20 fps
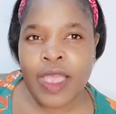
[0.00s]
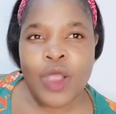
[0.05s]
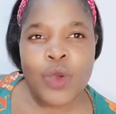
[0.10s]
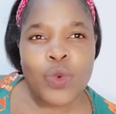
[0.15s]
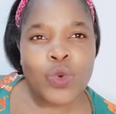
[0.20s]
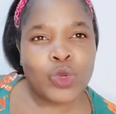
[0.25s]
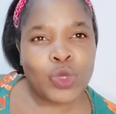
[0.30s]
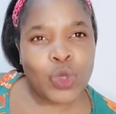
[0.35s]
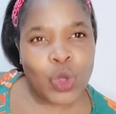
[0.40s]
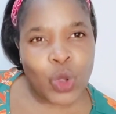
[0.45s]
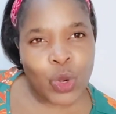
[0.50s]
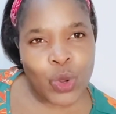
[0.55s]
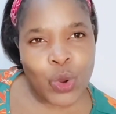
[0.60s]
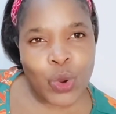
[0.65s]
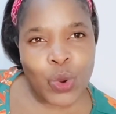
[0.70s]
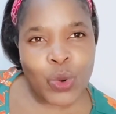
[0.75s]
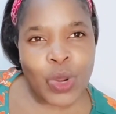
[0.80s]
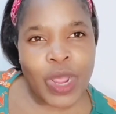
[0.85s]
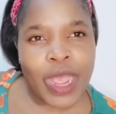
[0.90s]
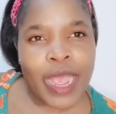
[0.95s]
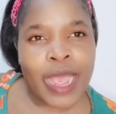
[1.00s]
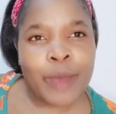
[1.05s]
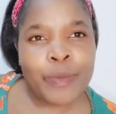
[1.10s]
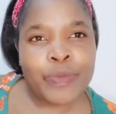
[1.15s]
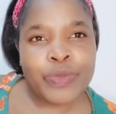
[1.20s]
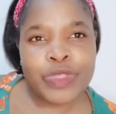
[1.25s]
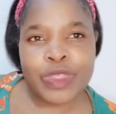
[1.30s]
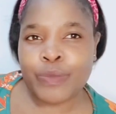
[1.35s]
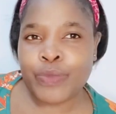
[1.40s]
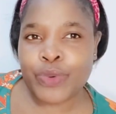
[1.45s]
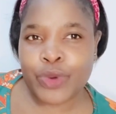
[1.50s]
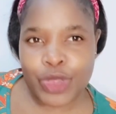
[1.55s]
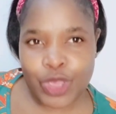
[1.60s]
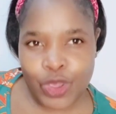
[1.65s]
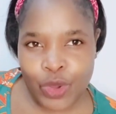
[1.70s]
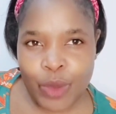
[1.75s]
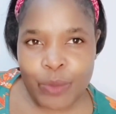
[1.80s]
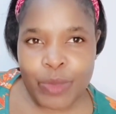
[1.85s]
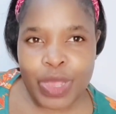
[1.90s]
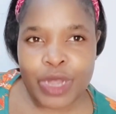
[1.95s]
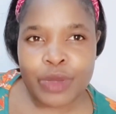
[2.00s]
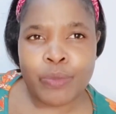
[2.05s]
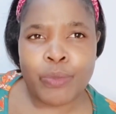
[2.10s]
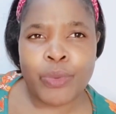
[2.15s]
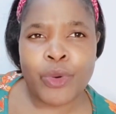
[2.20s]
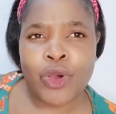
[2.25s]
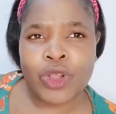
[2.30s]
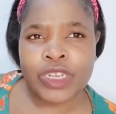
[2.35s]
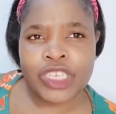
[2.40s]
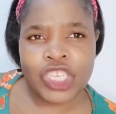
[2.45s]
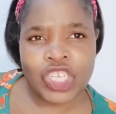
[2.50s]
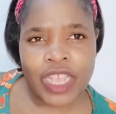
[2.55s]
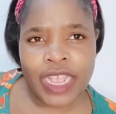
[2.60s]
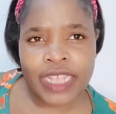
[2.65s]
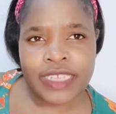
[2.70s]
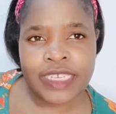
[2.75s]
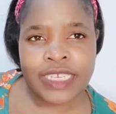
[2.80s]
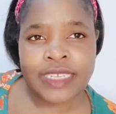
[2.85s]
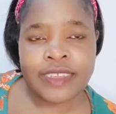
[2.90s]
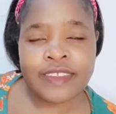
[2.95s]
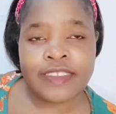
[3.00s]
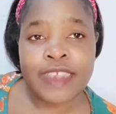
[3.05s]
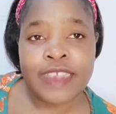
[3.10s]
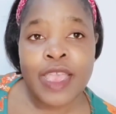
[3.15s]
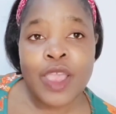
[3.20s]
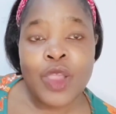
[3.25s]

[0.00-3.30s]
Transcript: Would Gono cook up the Procurement Board charges?